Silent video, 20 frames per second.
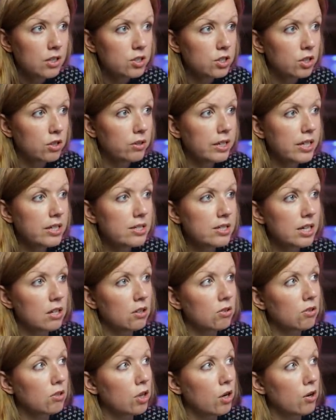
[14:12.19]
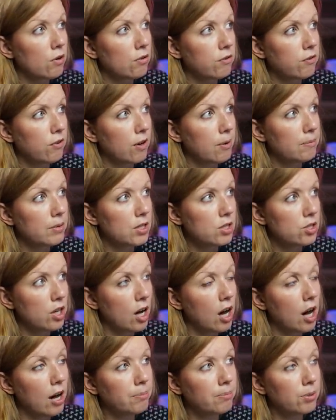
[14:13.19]
degrees, it'll go from the
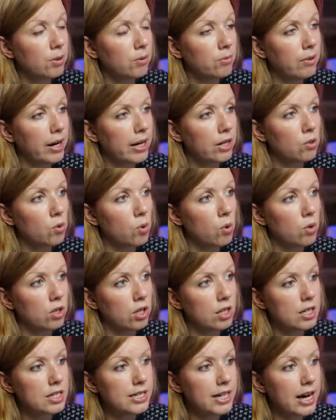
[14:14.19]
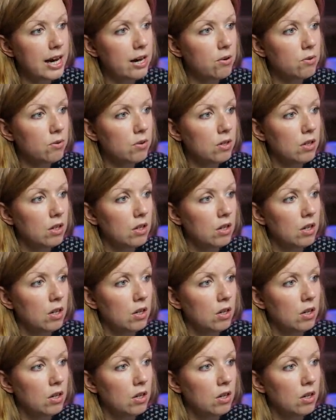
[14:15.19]
top right corner down,